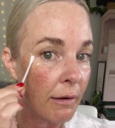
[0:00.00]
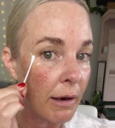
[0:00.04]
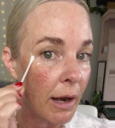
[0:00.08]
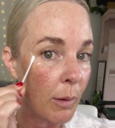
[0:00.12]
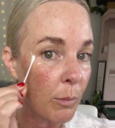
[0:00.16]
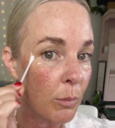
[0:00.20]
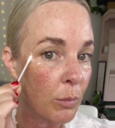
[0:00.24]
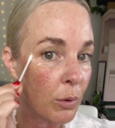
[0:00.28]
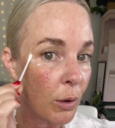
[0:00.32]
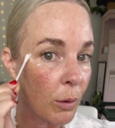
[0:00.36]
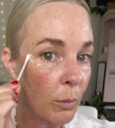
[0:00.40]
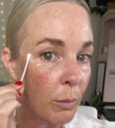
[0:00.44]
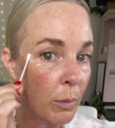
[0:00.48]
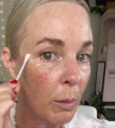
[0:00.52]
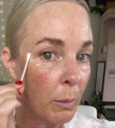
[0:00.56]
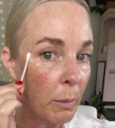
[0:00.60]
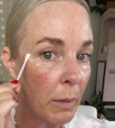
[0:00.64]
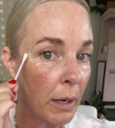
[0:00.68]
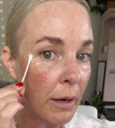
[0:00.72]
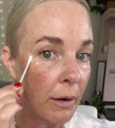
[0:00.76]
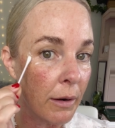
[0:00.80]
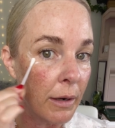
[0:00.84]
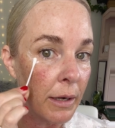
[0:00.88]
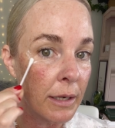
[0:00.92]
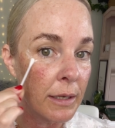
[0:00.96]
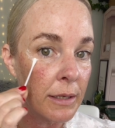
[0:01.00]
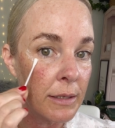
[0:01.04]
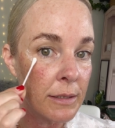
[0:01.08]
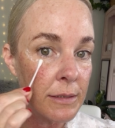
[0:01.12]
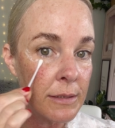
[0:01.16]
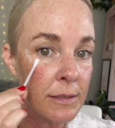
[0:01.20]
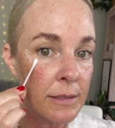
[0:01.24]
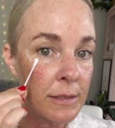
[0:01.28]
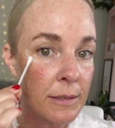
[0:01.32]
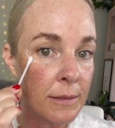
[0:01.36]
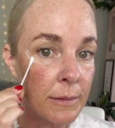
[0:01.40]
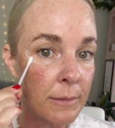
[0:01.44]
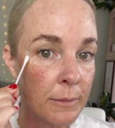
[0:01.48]
our problem
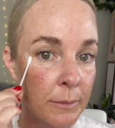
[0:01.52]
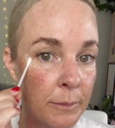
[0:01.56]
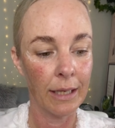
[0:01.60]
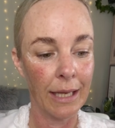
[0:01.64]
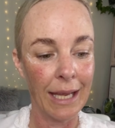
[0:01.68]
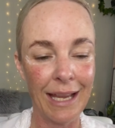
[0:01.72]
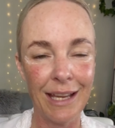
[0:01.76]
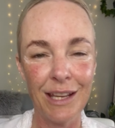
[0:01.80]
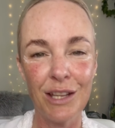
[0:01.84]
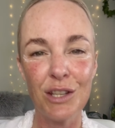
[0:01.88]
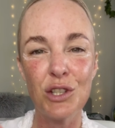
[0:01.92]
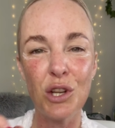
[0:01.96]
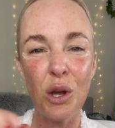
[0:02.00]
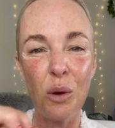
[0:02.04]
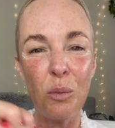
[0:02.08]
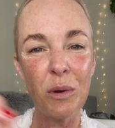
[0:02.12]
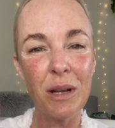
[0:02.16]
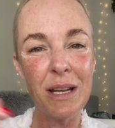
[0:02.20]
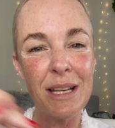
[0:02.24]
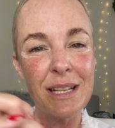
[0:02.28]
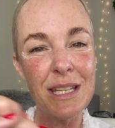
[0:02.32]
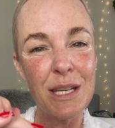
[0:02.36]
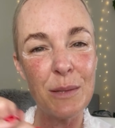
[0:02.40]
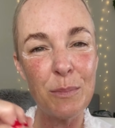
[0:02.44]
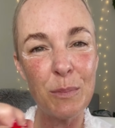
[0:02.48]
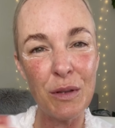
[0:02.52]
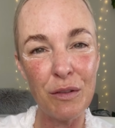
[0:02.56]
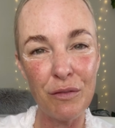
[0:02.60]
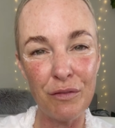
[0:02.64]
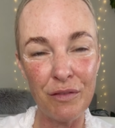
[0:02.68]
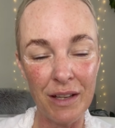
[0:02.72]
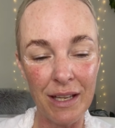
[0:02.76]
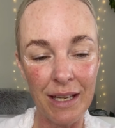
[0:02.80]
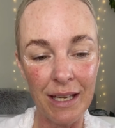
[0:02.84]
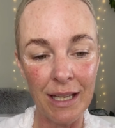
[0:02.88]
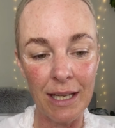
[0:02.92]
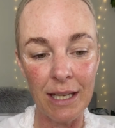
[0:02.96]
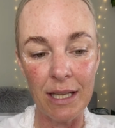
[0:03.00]
areas. Okay, you don't want to dip your
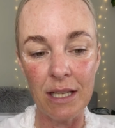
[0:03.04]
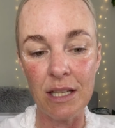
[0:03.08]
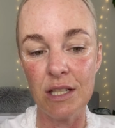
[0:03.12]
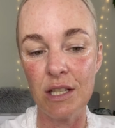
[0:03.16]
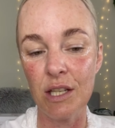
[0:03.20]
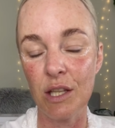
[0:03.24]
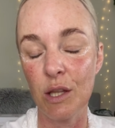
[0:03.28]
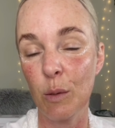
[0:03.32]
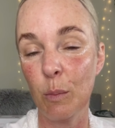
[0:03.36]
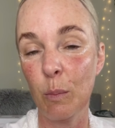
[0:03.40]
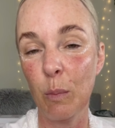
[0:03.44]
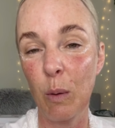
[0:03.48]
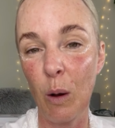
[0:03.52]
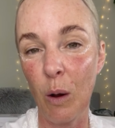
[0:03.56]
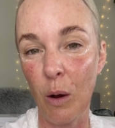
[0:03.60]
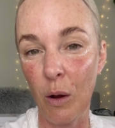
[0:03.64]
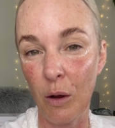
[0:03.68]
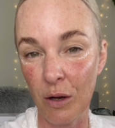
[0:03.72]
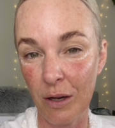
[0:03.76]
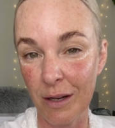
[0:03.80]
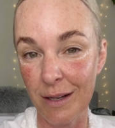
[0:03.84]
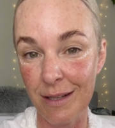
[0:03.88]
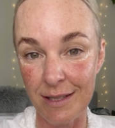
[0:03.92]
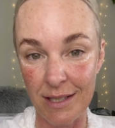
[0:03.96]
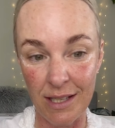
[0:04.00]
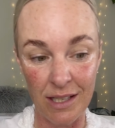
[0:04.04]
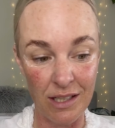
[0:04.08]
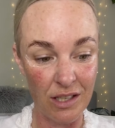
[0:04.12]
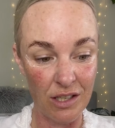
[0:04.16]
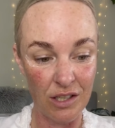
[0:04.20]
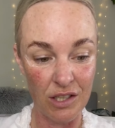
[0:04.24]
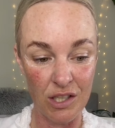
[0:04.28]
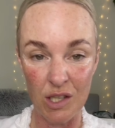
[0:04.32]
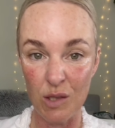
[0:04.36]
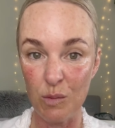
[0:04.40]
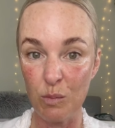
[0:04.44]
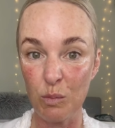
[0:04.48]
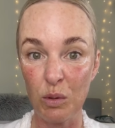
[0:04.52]
finger into the pot because then you're
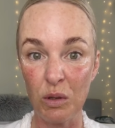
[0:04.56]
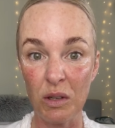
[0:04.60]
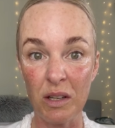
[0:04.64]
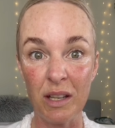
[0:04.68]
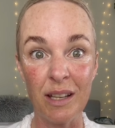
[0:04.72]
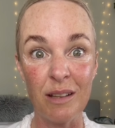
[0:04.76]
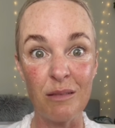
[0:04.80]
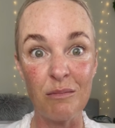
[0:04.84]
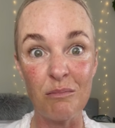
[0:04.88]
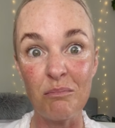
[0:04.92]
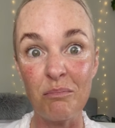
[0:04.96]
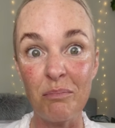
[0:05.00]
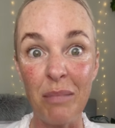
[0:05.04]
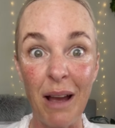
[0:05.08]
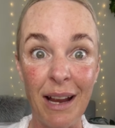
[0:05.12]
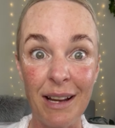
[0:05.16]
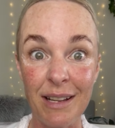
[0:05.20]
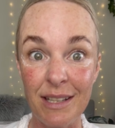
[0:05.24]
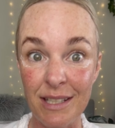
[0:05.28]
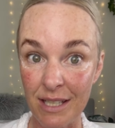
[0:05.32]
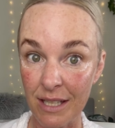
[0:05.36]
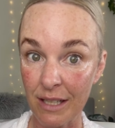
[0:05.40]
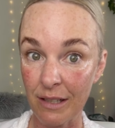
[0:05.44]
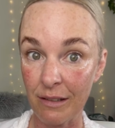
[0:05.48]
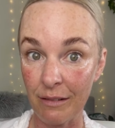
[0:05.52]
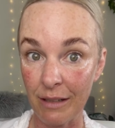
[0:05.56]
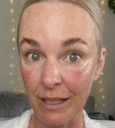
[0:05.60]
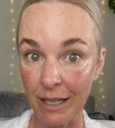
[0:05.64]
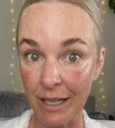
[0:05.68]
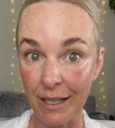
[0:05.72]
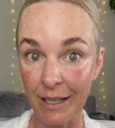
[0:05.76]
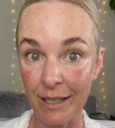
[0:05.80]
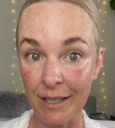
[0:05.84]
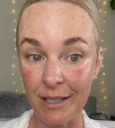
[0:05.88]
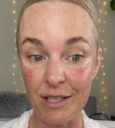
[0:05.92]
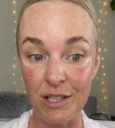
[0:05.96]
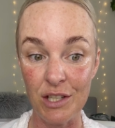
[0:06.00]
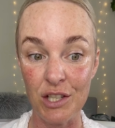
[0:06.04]
just putting bacteria
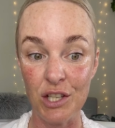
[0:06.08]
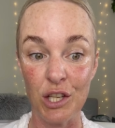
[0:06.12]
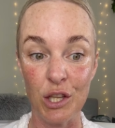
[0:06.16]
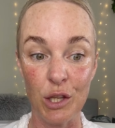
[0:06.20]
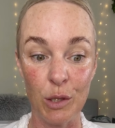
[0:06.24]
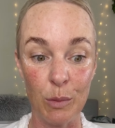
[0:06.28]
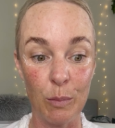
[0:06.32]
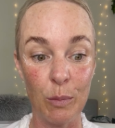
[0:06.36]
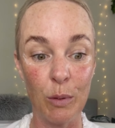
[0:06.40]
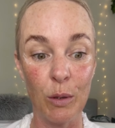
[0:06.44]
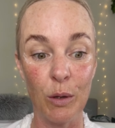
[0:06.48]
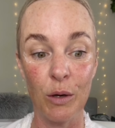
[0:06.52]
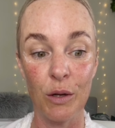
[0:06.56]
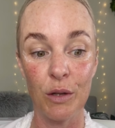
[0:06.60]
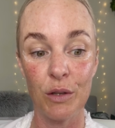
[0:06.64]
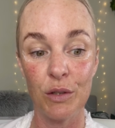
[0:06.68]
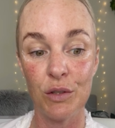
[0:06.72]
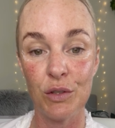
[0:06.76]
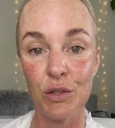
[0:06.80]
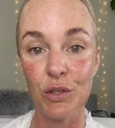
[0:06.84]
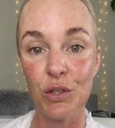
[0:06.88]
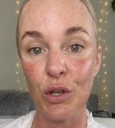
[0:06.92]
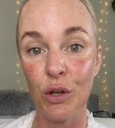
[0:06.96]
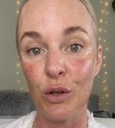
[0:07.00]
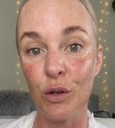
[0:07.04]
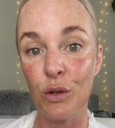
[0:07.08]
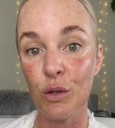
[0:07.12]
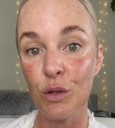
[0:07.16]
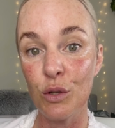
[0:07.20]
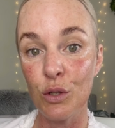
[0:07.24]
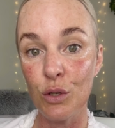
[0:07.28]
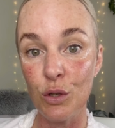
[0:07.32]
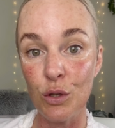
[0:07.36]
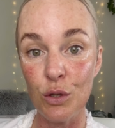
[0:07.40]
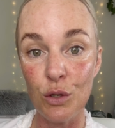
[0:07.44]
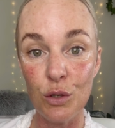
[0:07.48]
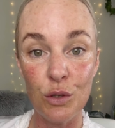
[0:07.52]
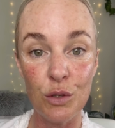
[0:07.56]
into the pot. So
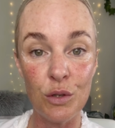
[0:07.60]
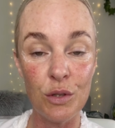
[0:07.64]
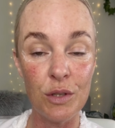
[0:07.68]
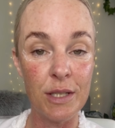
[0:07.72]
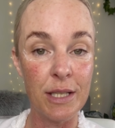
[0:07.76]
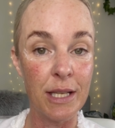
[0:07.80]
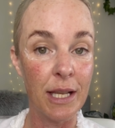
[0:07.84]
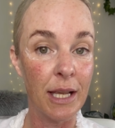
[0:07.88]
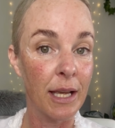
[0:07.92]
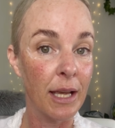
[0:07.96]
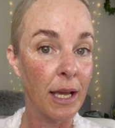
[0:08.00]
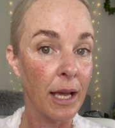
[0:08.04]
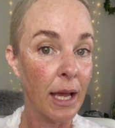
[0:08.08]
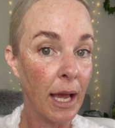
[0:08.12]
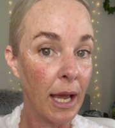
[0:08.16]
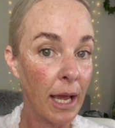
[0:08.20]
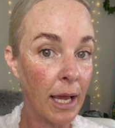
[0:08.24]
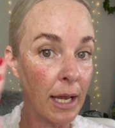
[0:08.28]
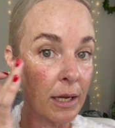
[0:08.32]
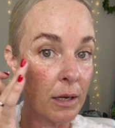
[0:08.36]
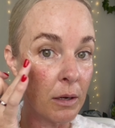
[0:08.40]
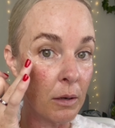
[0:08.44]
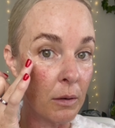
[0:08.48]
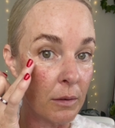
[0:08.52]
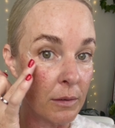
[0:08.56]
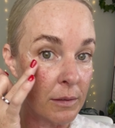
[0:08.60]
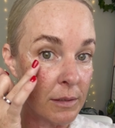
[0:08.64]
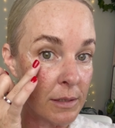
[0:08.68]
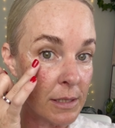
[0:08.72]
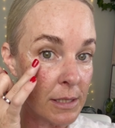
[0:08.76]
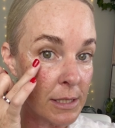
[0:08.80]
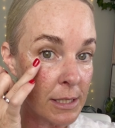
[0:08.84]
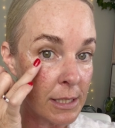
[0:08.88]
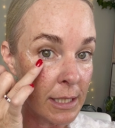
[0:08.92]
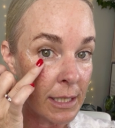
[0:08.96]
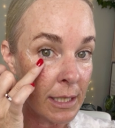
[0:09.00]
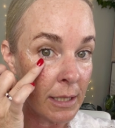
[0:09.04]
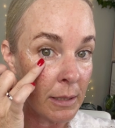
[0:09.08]
use a cotton
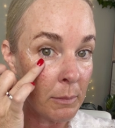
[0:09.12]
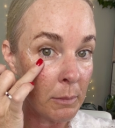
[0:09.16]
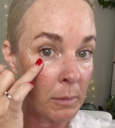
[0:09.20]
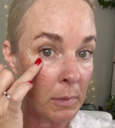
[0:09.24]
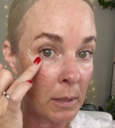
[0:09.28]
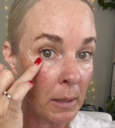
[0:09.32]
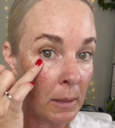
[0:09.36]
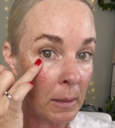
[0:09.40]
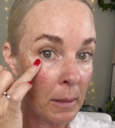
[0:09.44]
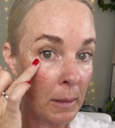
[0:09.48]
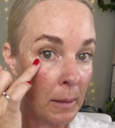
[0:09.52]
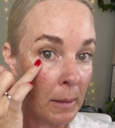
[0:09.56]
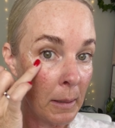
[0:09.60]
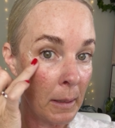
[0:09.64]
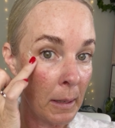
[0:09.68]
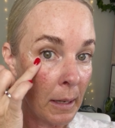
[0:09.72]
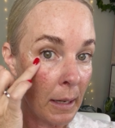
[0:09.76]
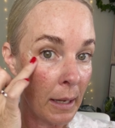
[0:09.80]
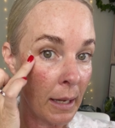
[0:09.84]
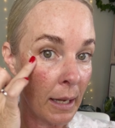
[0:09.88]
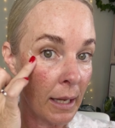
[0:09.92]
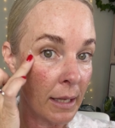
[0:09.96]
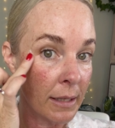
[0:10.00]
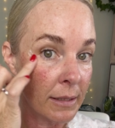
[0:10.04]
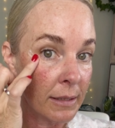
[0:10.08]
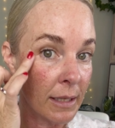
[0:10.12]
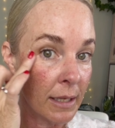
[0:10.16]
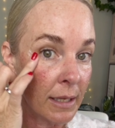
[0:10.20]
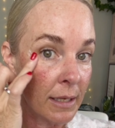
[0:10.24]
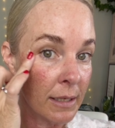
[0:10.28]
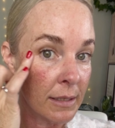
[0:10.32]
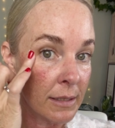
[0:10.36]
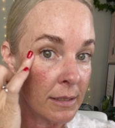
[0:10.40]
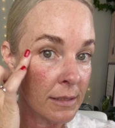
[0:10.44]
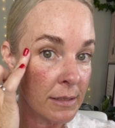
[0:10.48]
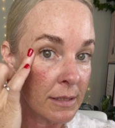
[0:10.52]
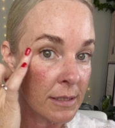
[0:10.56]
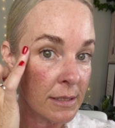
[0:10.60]
tip and
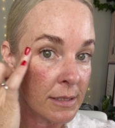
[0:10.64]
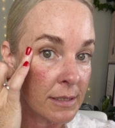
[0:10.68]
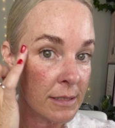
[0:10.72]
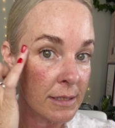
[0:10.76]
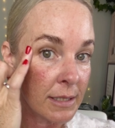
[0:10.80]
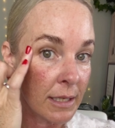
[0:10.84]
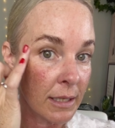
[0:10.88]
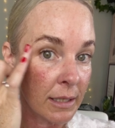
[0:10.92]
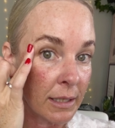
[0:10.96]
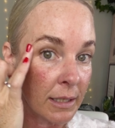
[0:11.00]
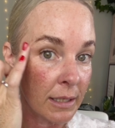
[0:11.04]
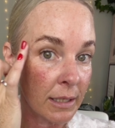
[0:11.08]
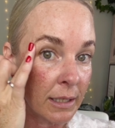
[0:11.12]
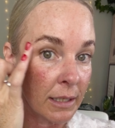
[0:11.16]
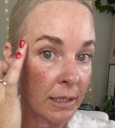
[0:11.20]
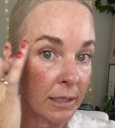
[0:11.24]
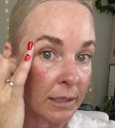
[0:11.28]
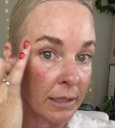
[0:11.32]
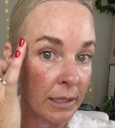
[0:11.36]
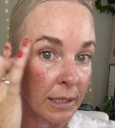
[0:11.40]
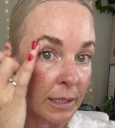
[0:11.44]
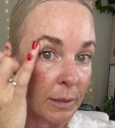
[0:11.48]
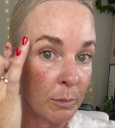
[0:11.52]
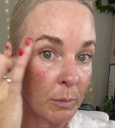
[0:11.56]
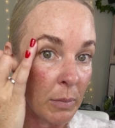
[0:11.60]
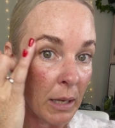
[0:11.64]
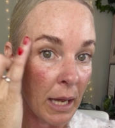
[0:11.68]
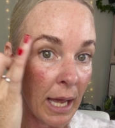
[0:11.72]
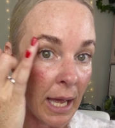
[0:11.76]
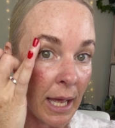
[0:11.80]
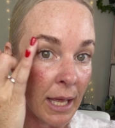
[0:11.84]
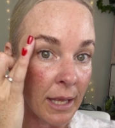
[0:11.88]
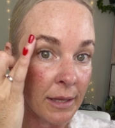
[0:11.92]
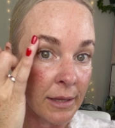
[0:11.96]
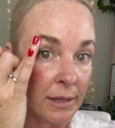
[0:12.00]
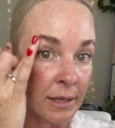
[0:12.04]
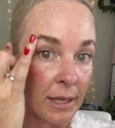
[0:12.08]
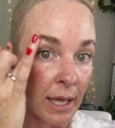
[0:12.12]
then just delicately
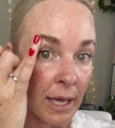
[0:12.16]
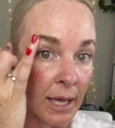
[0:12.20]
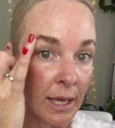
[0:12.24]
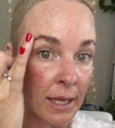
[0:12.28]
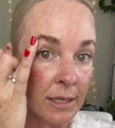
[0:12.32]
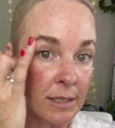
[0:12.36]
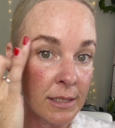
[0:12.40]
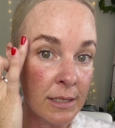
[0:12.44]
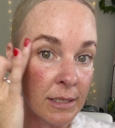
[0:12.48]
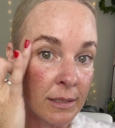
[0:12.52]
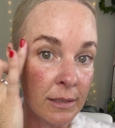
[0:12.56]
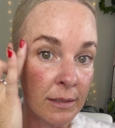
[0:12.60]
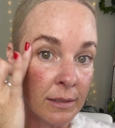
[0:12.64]
pat that